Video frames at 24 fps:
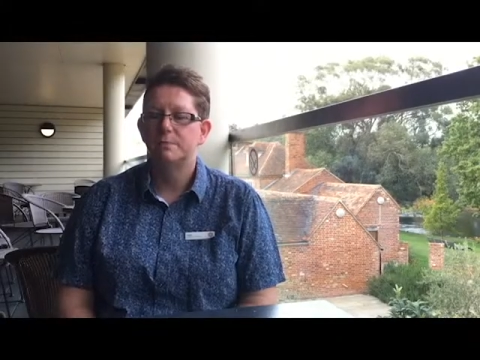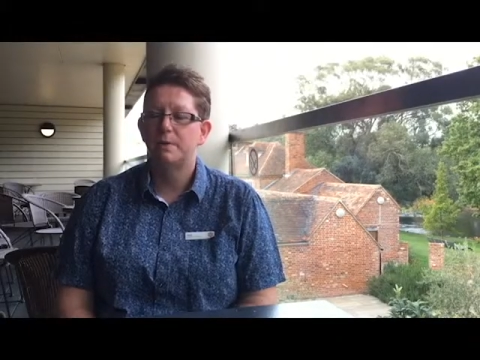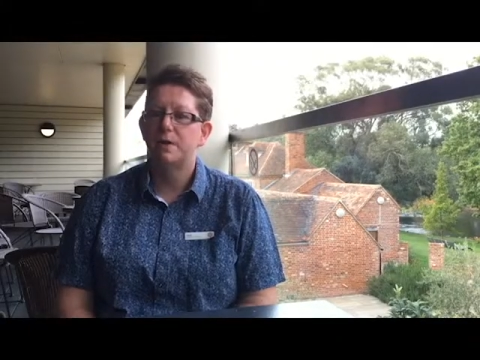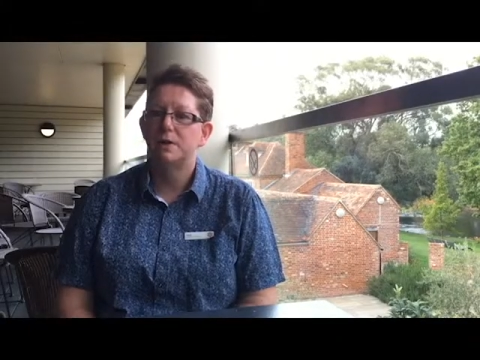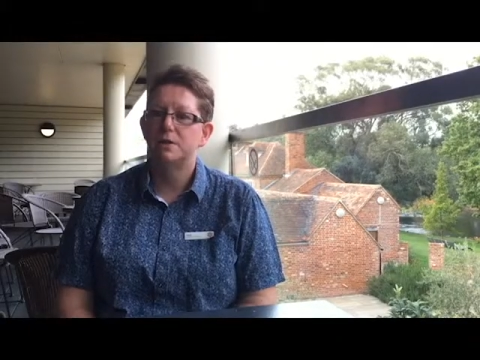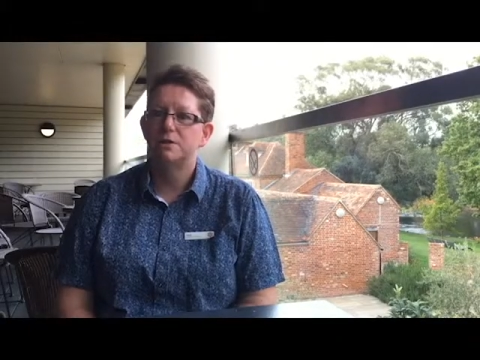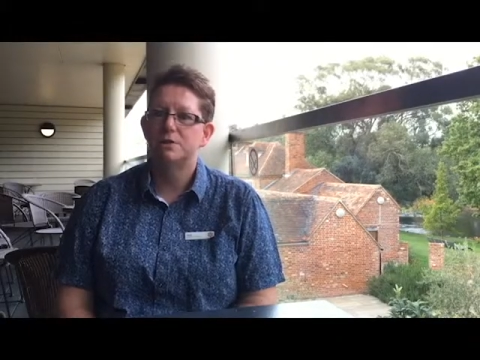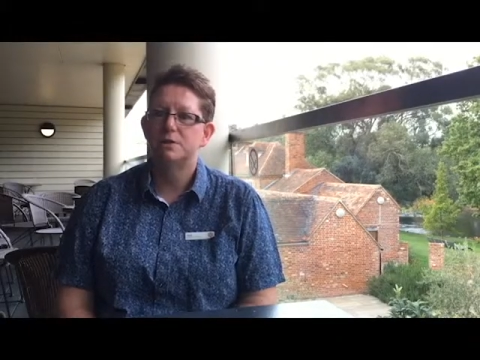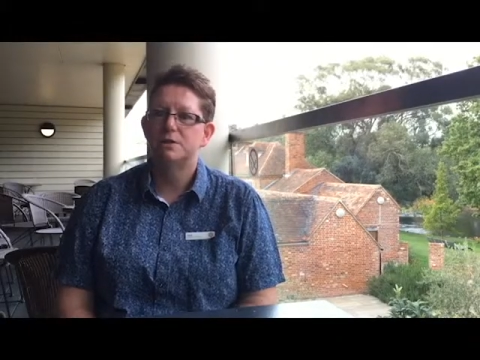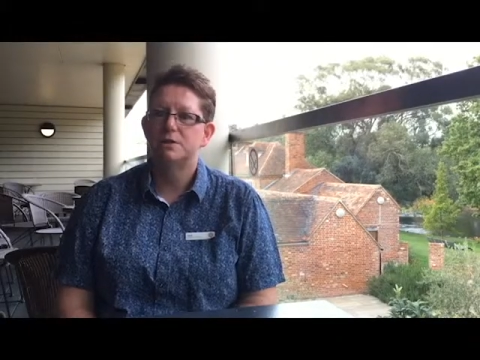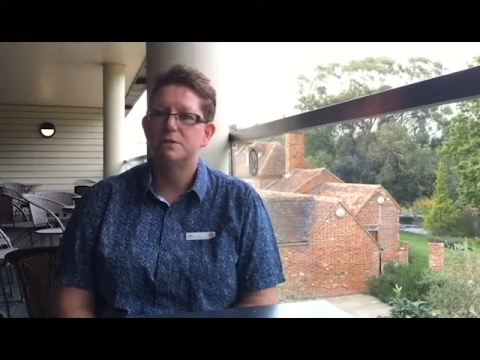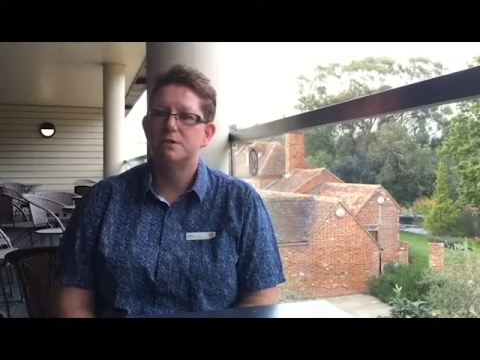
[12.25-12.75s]

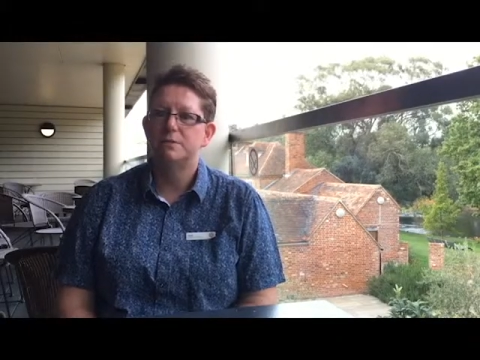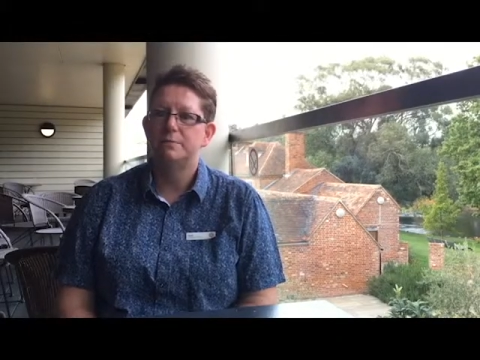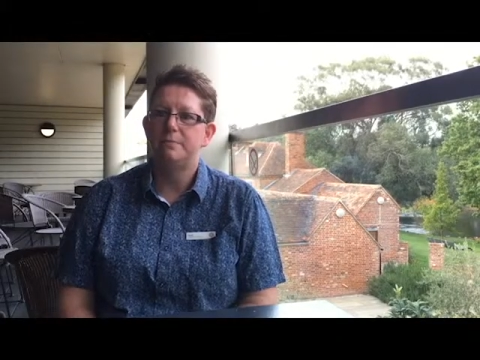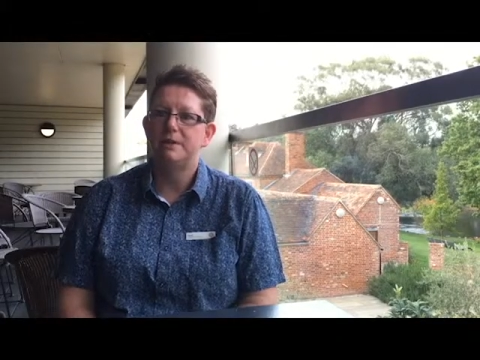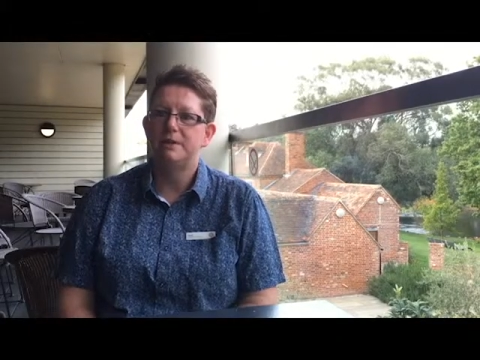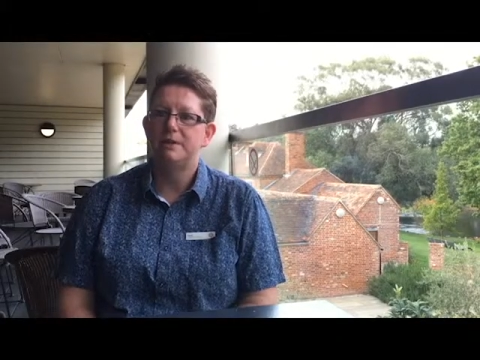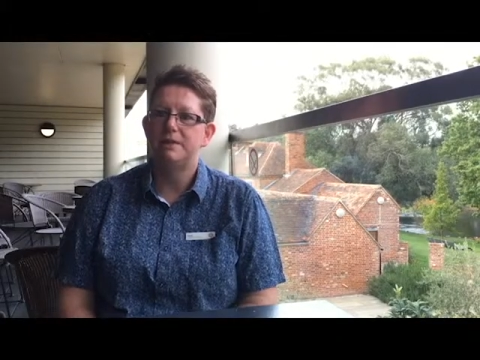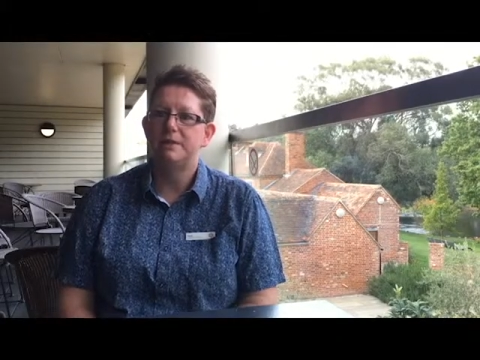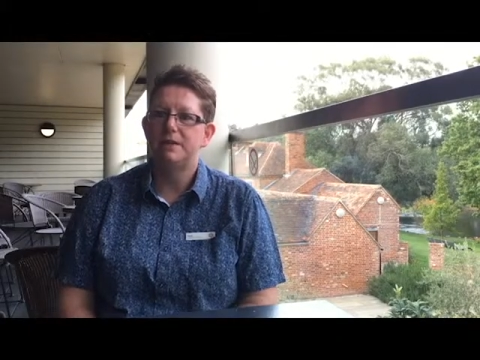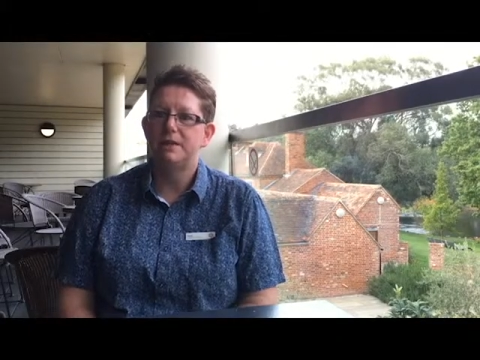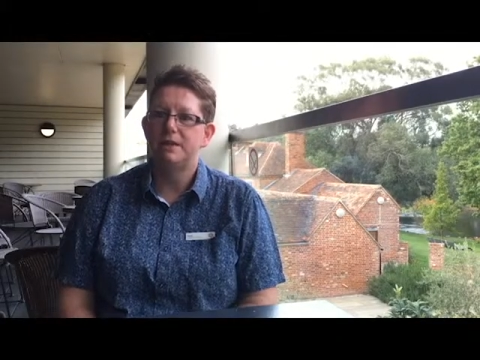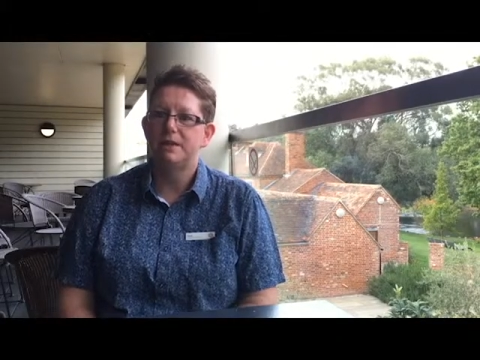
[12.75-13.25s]
purchased the
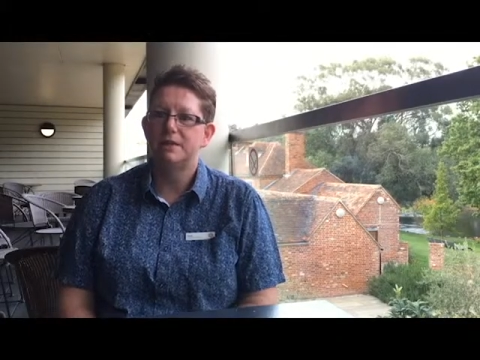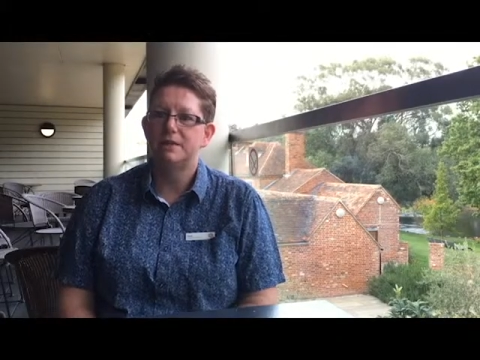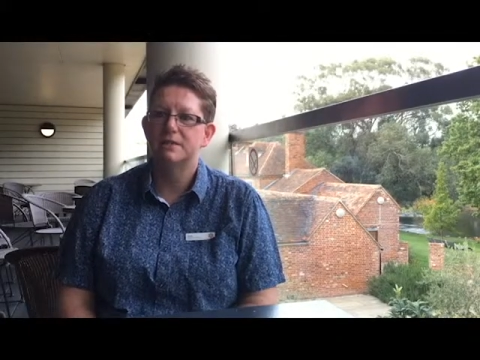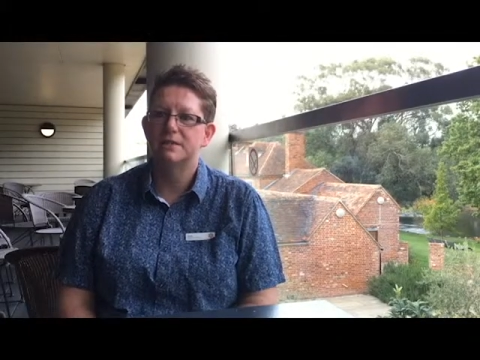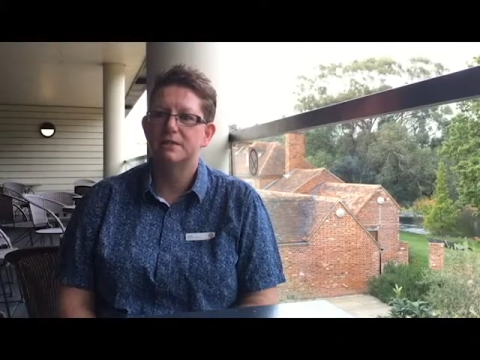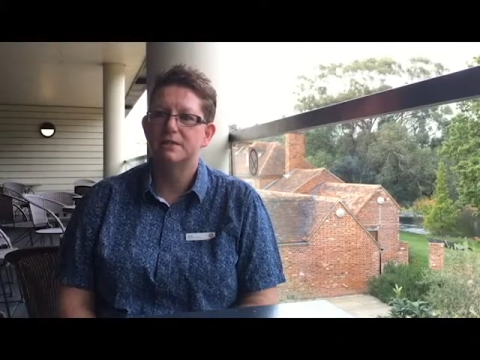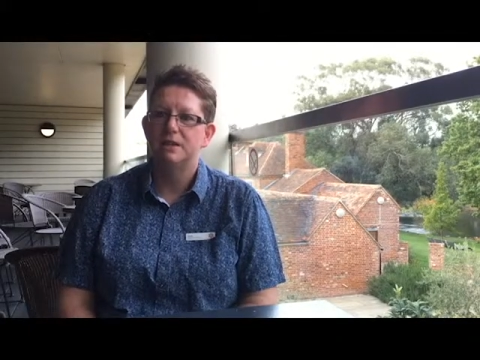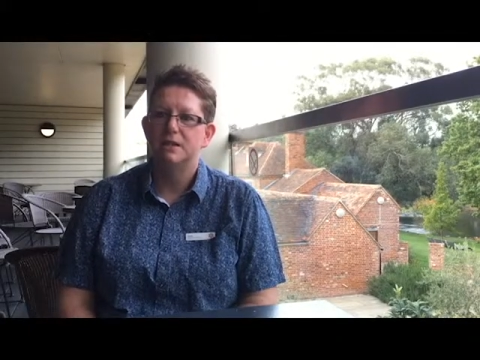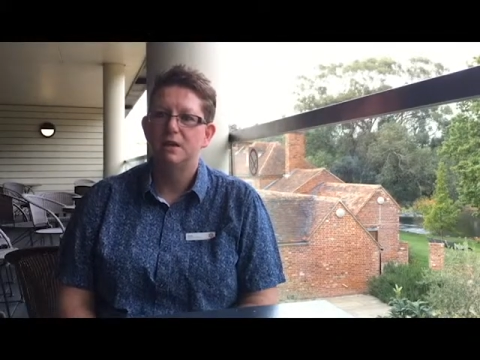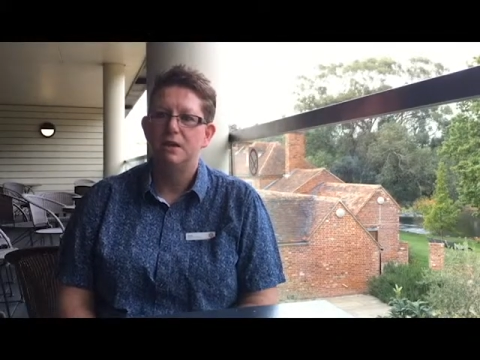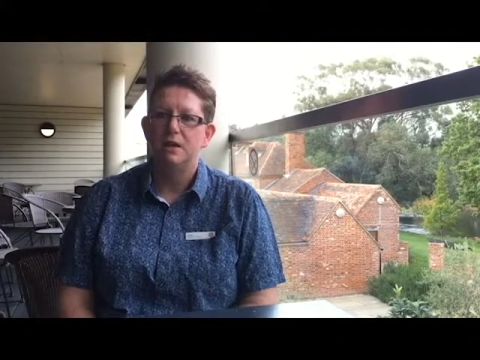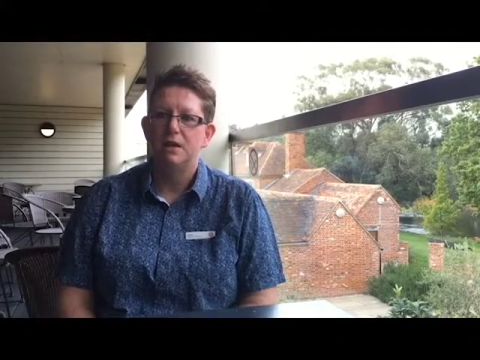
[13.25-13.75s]
business